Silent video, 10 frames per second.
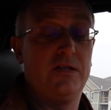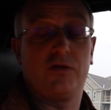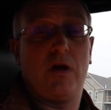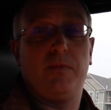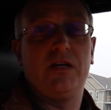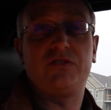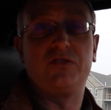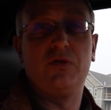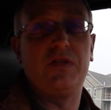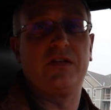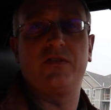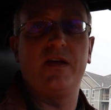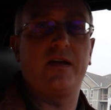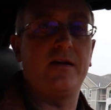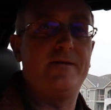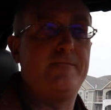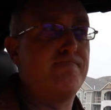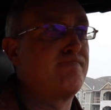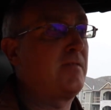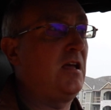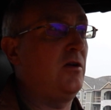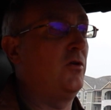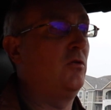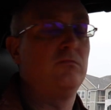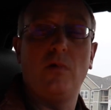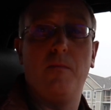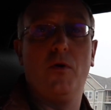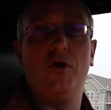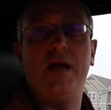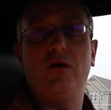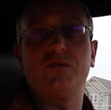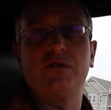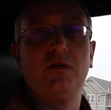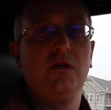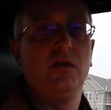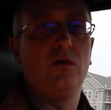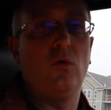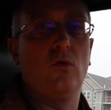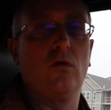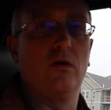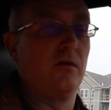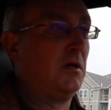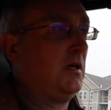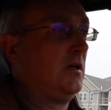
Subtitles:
it's a great place to do things like, I don't know, a burnout, or